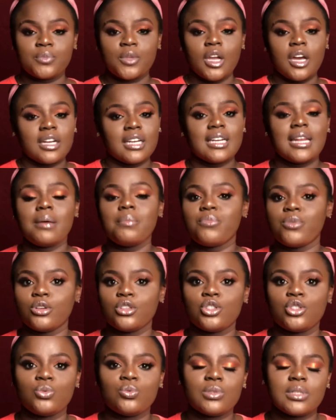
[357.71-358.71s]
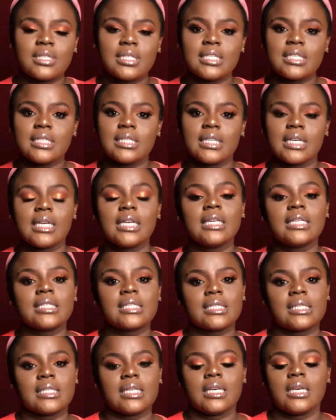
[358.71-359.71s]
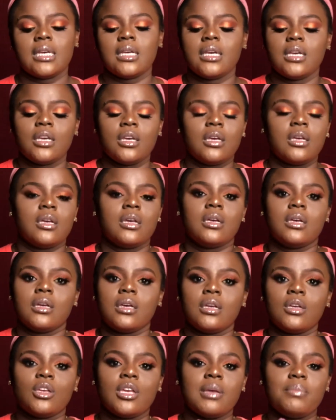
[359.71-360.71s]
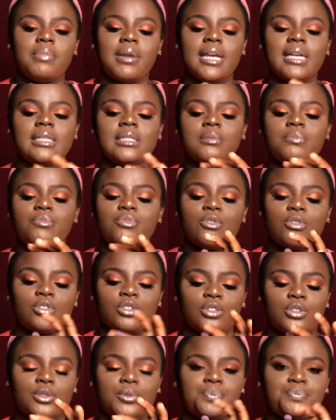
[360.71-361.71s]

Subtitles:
Another brush you would need is a blending brush.